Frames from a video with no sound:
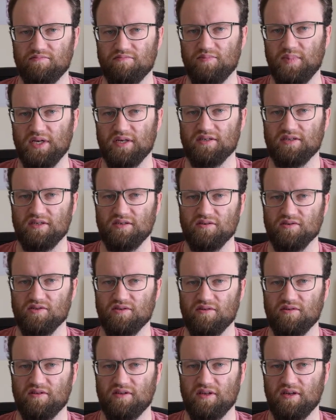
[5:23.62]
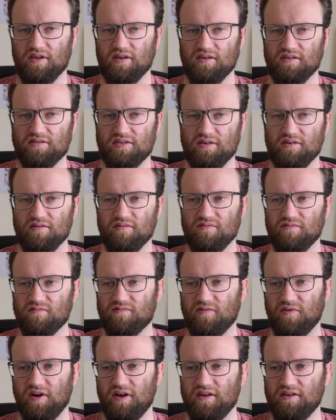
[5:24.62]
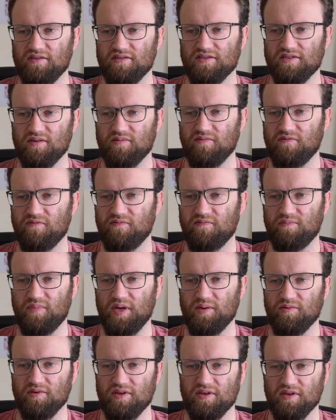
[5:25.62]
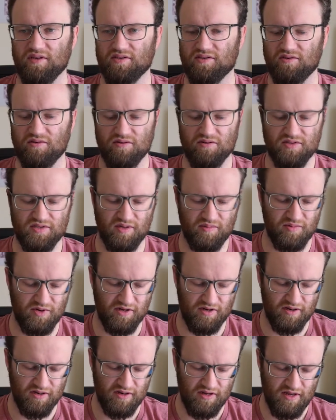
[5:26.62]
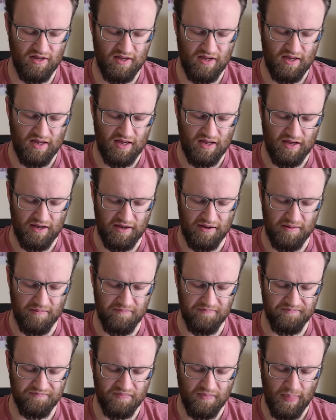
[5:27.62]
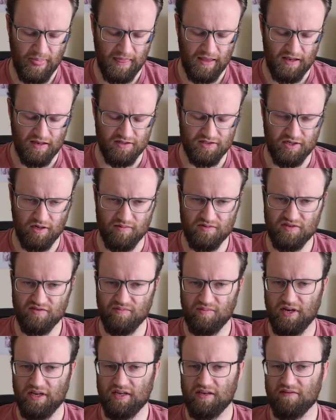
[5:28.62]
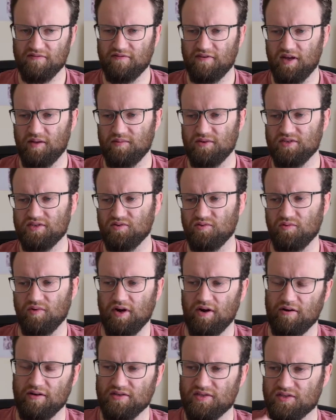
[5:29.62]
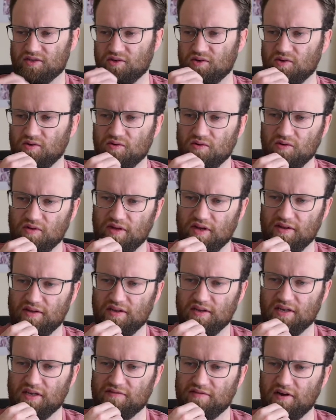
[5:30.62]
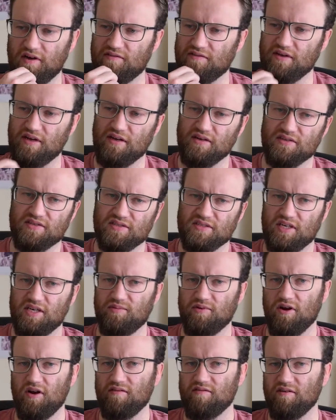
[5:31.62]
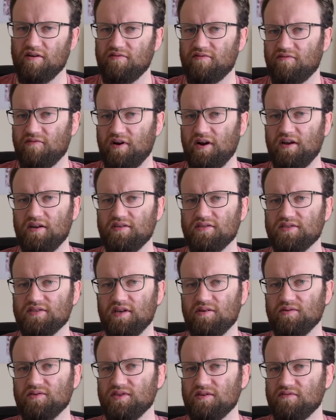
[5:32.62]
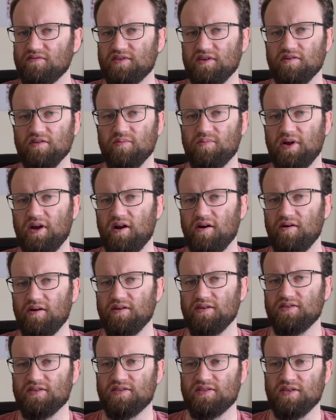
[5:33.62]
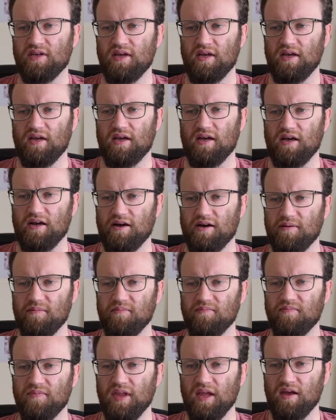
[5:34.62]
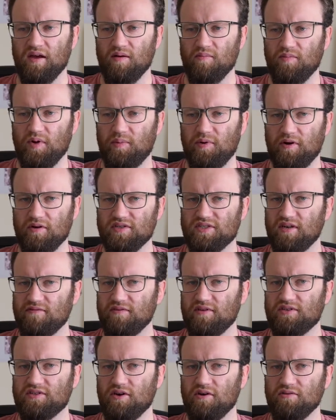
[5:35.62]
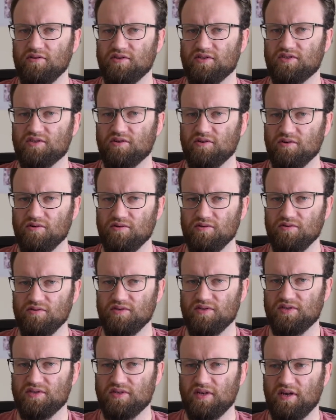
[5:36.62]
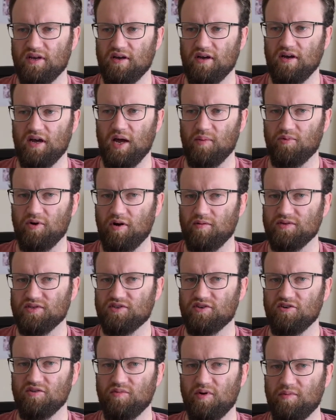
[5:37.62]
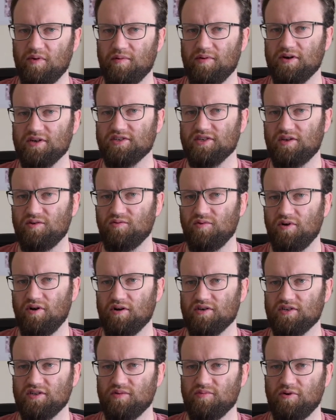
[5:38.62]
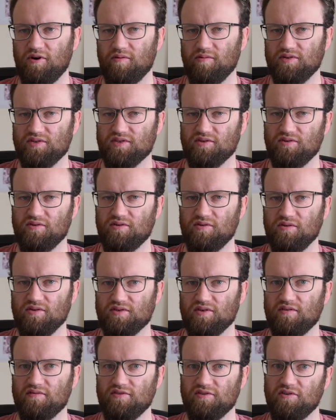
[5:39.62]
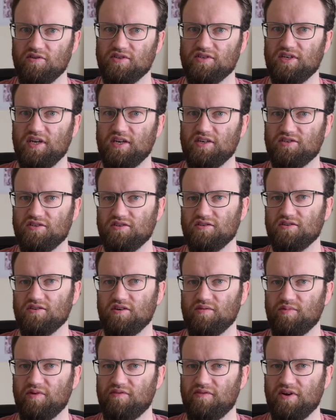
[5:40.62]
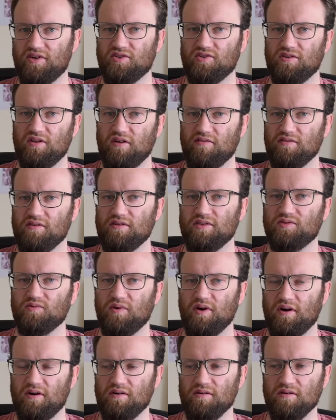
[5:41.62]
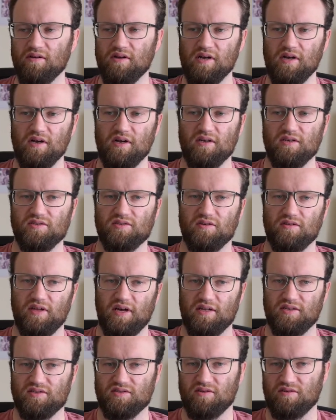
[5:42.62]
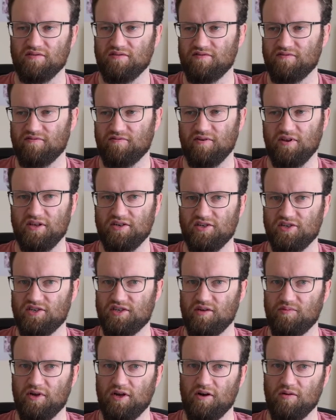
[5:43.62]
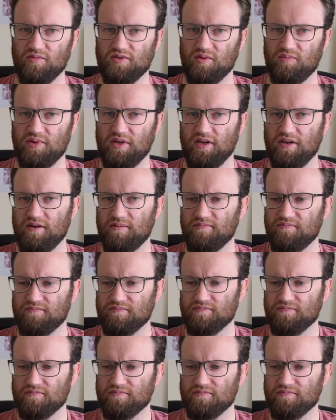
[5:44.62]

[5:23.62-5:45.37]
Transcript: big deal sort of thing. Tell friends. Some people think it's cool, some not. In terms of making families aware at school, I think if I ever had a sleepover at friends, they would sort of tell the parents. My parents definitely told the schools. At primary school, my mum actually worked at the primary school, sort of knew the teachers on a professional level as well. So that sort of relationship helped a bit.